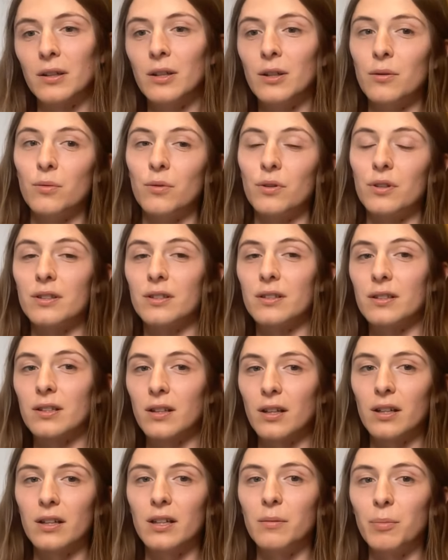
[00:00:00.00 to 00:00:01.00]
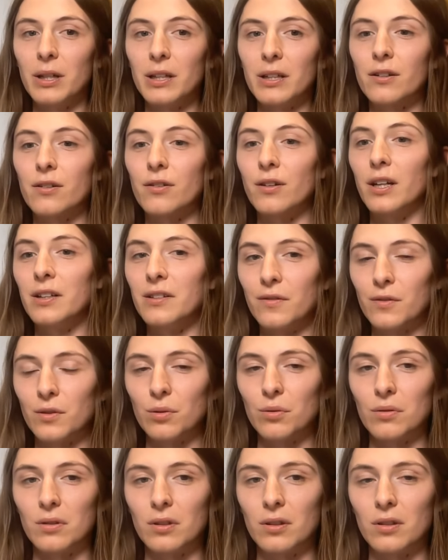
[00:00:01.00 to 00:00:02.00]
What does a slightly better creative
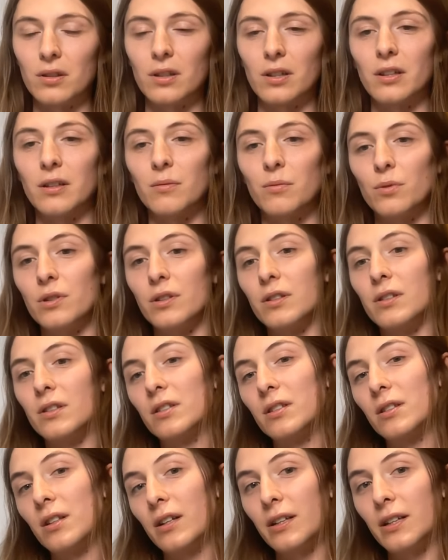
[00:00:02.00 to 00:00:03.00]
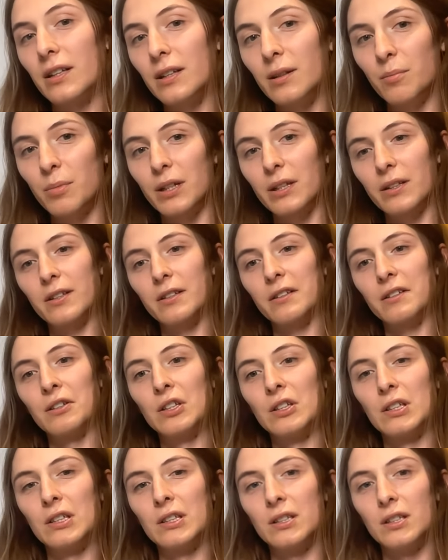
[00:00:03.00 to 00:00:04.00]
tool look like? What does slightly better
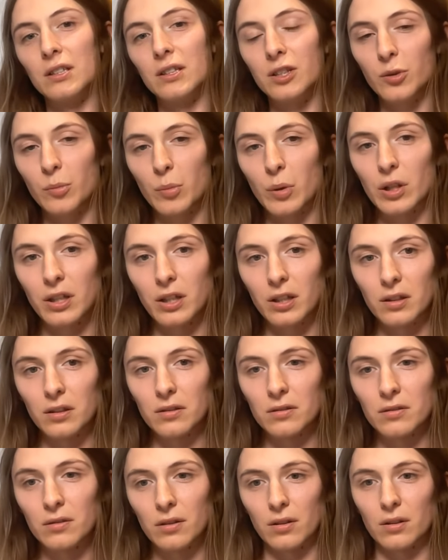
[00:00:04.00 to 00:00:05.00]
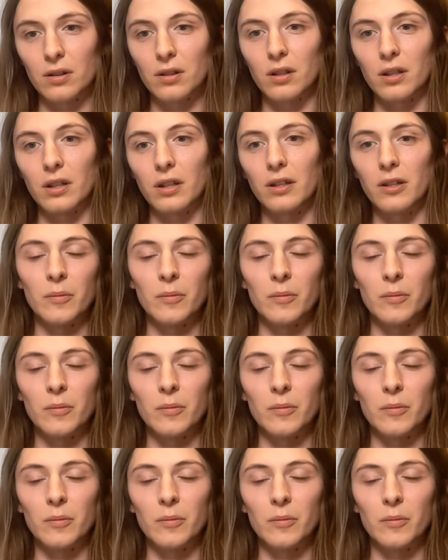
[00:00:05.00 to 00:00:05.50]
debugging look like?